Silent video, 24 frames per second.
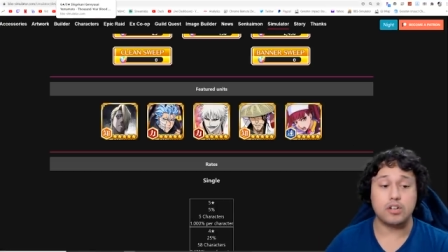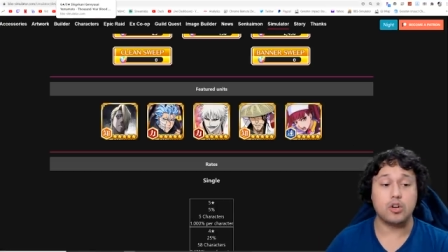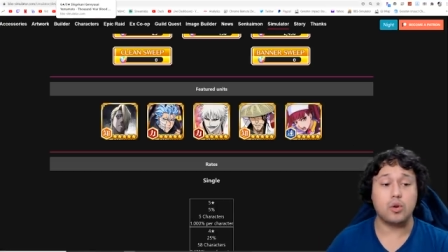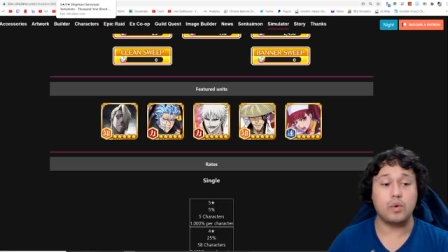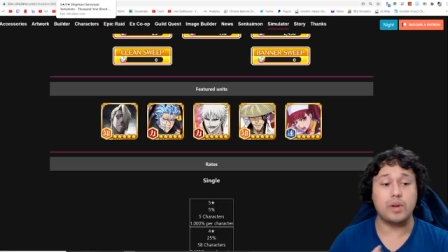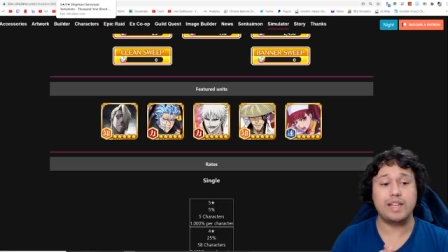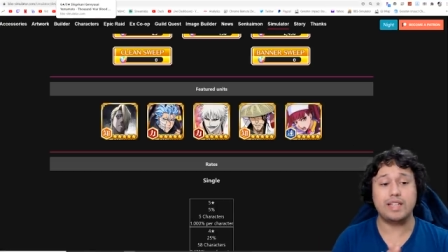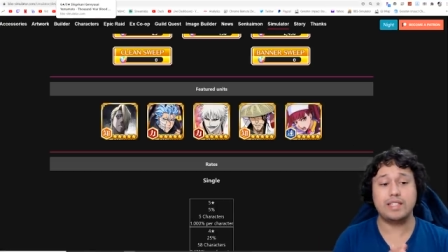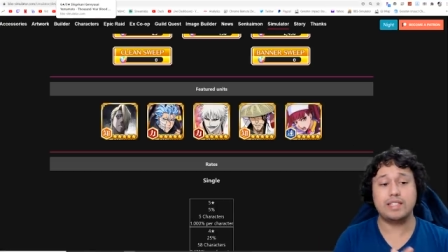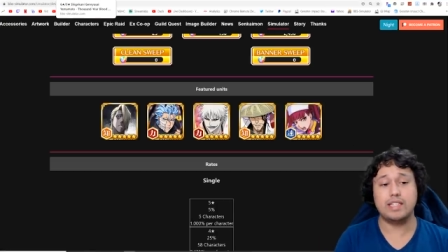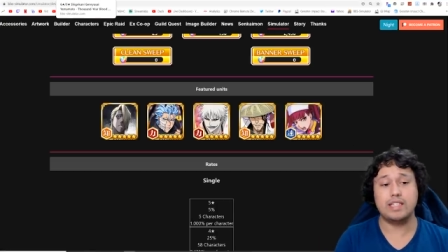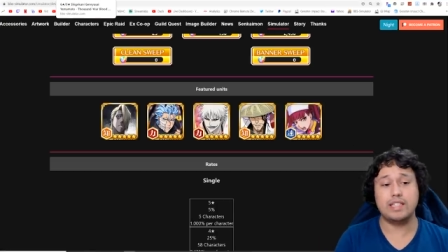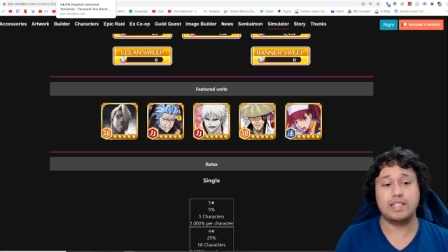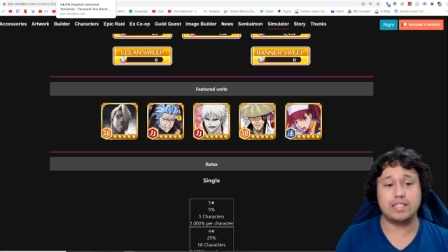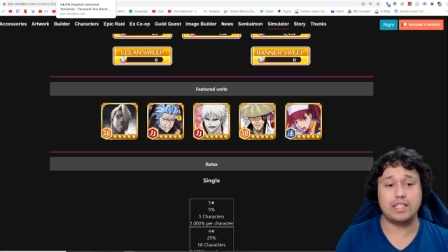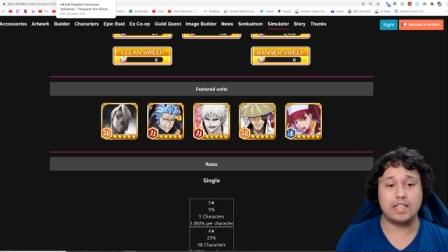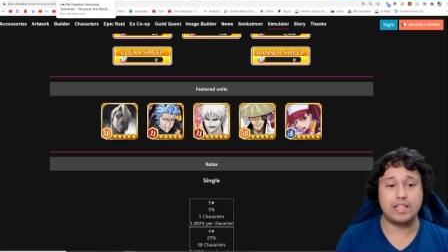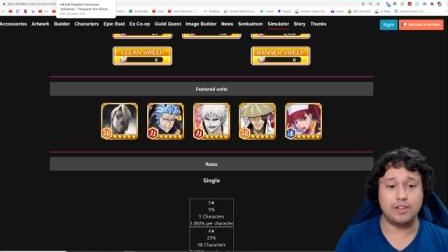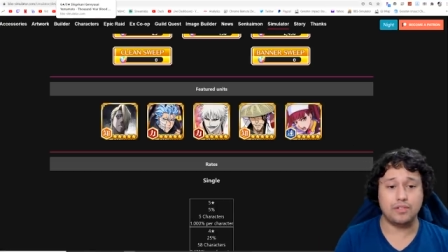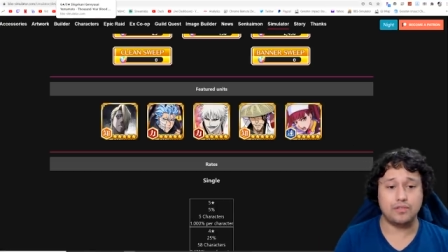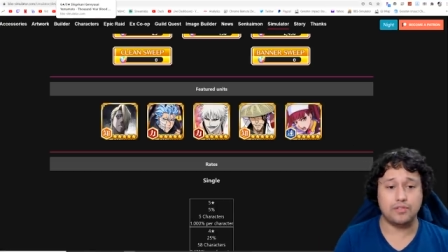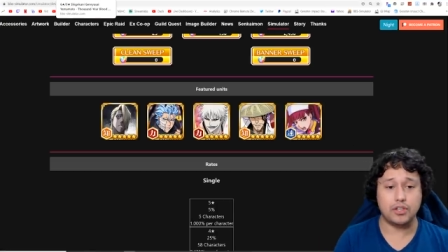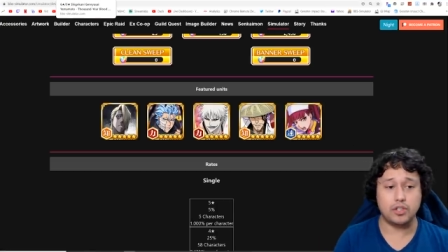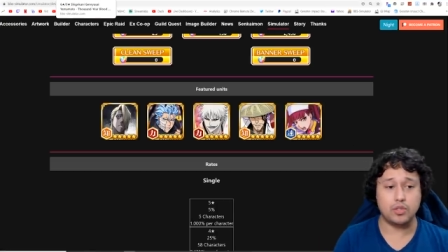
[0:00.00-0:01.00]
Going into these
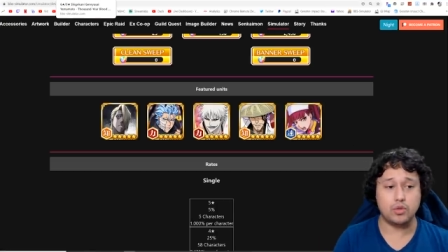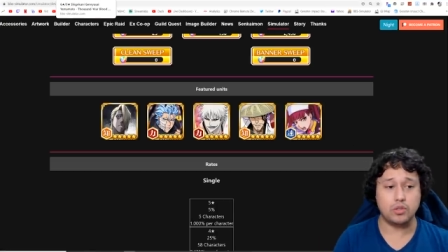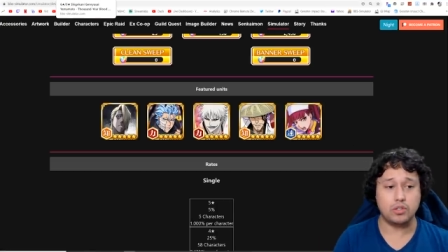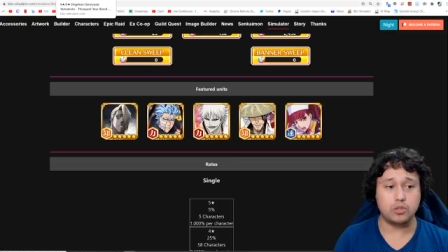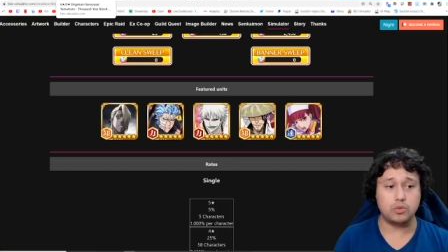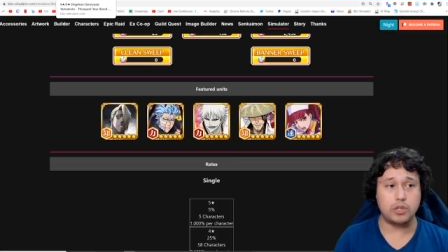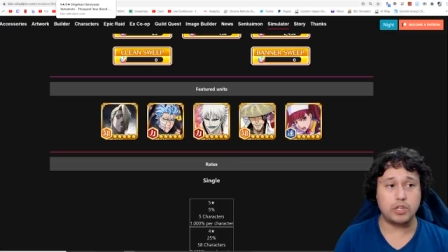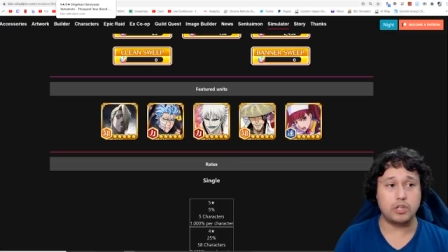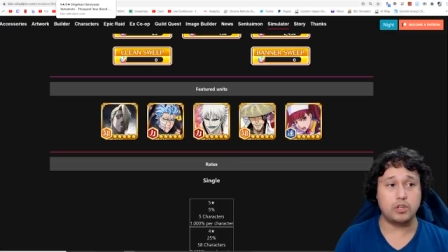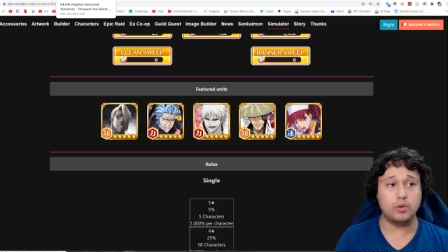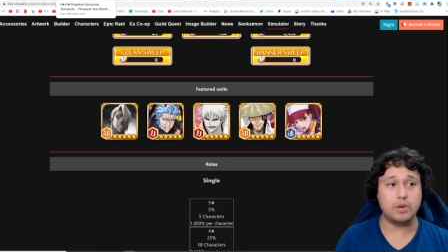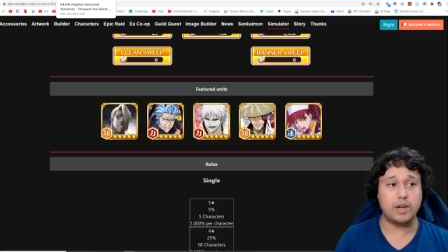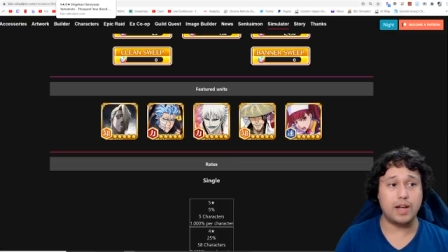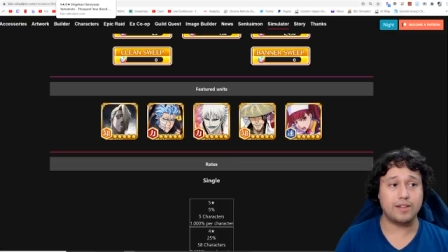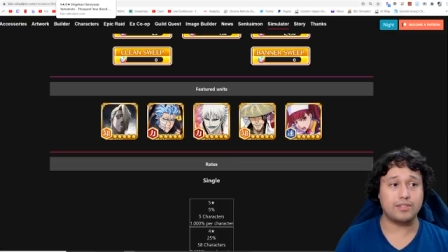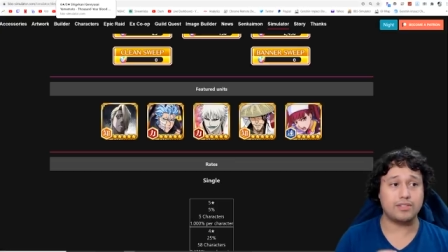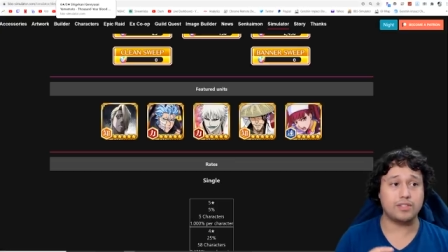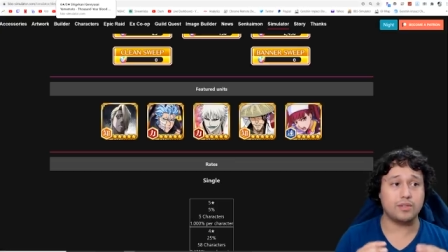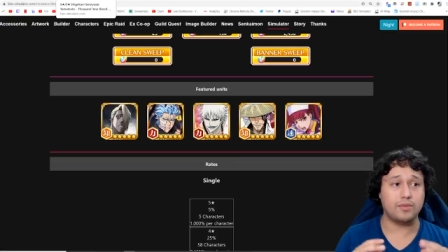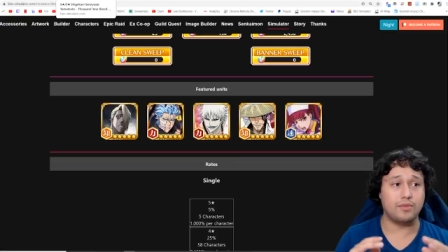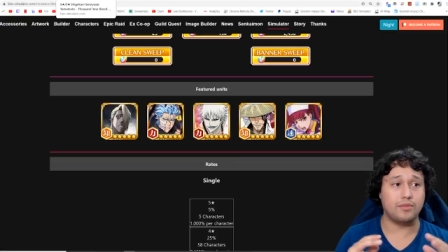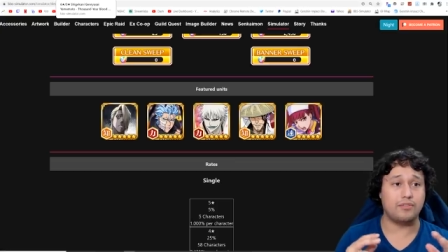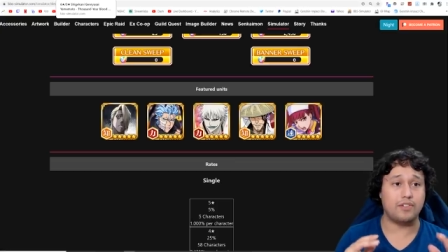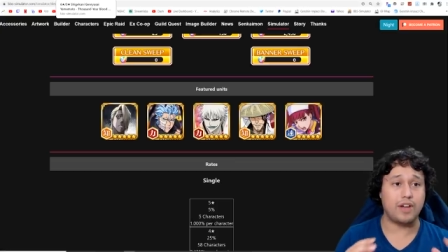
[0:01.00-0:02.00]
individuals, we do have
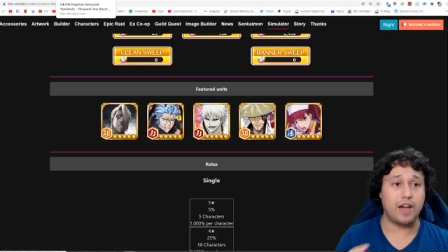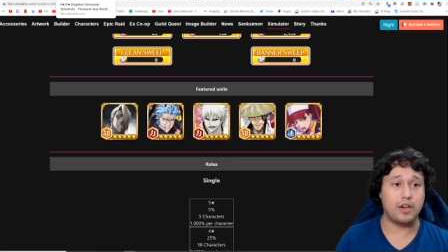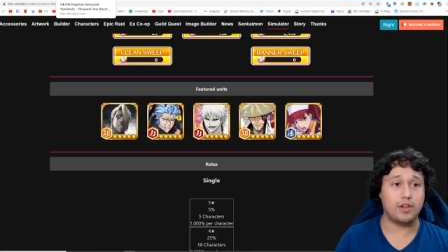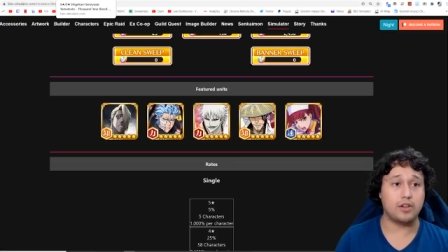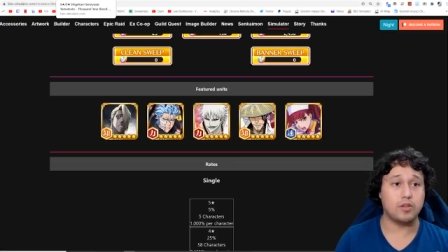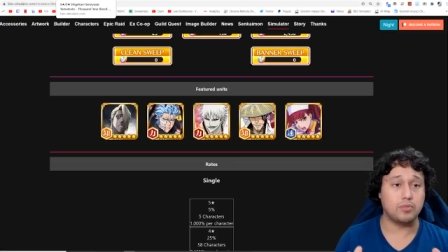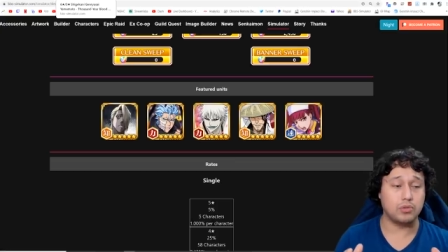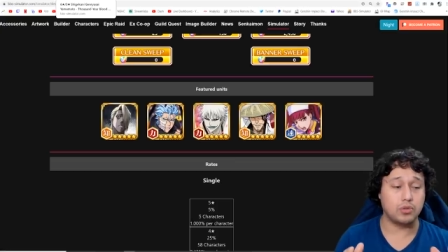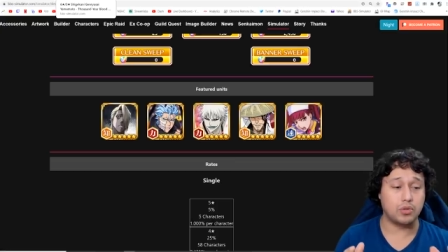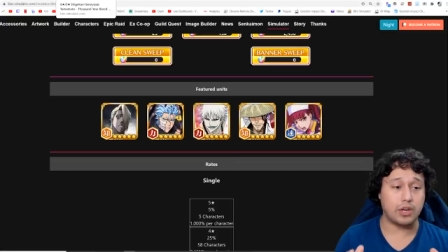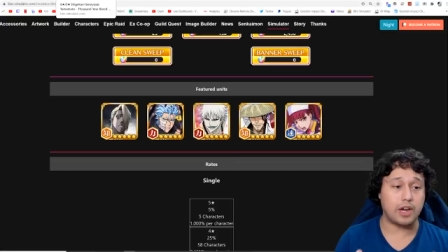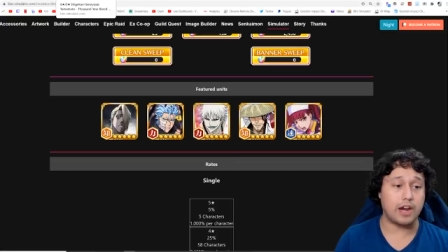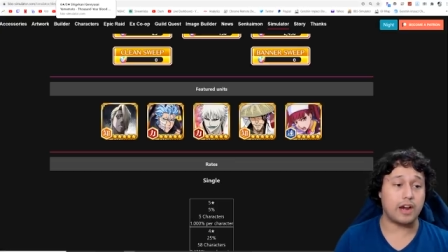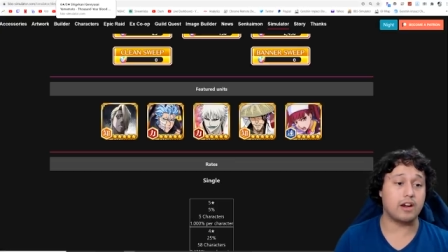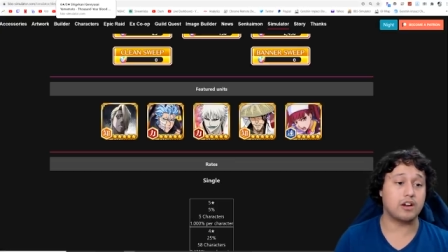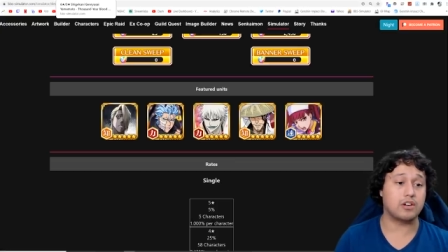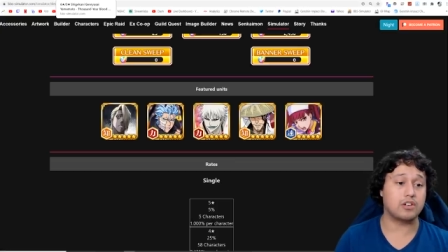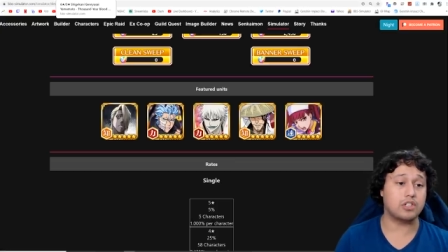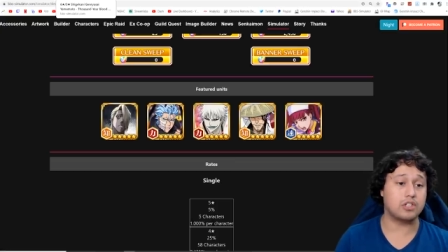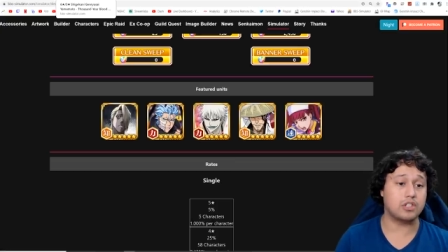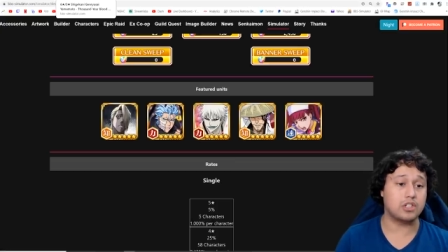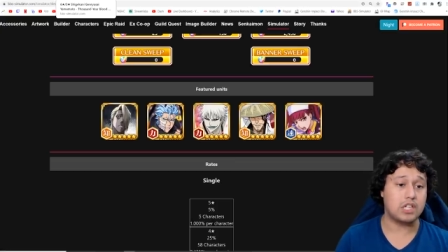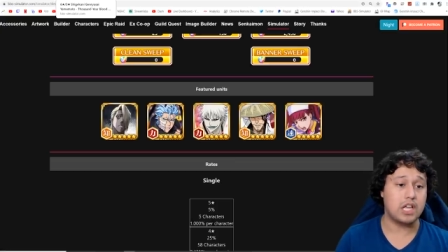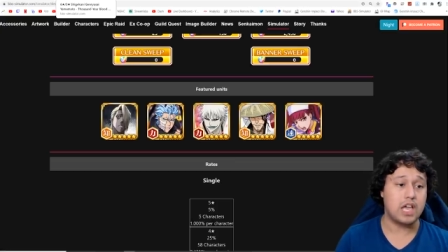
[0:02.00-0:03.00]
some valuable
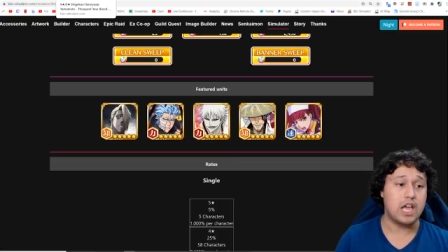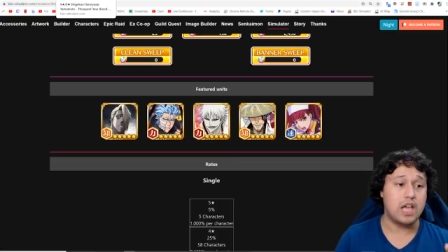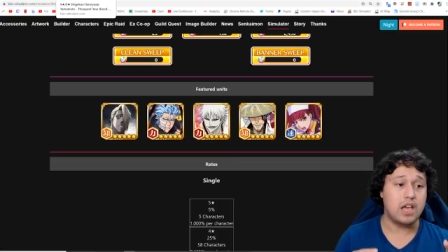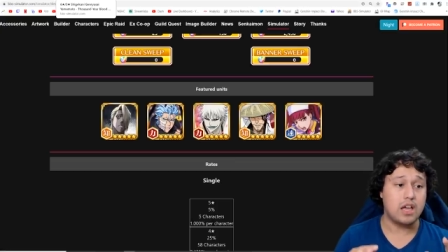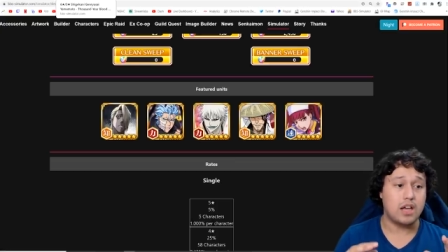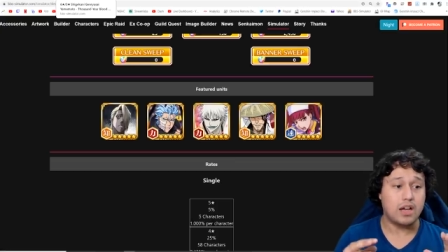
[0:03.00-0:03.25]
characters.